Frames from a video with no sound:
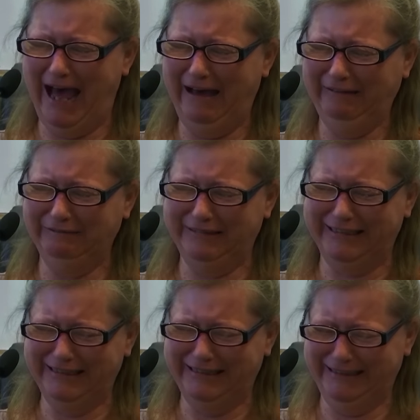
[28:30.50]

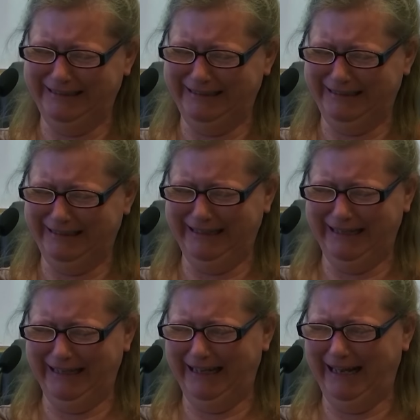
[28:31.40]

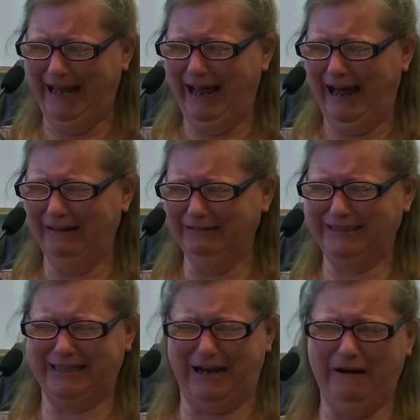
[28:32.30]
left. I
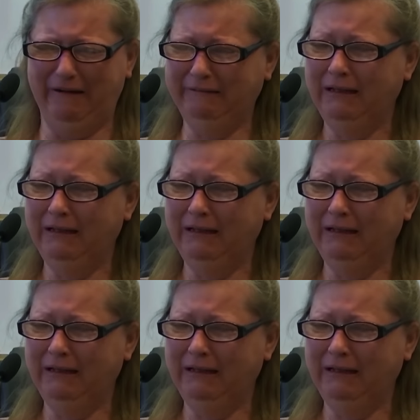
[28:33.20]
was scared.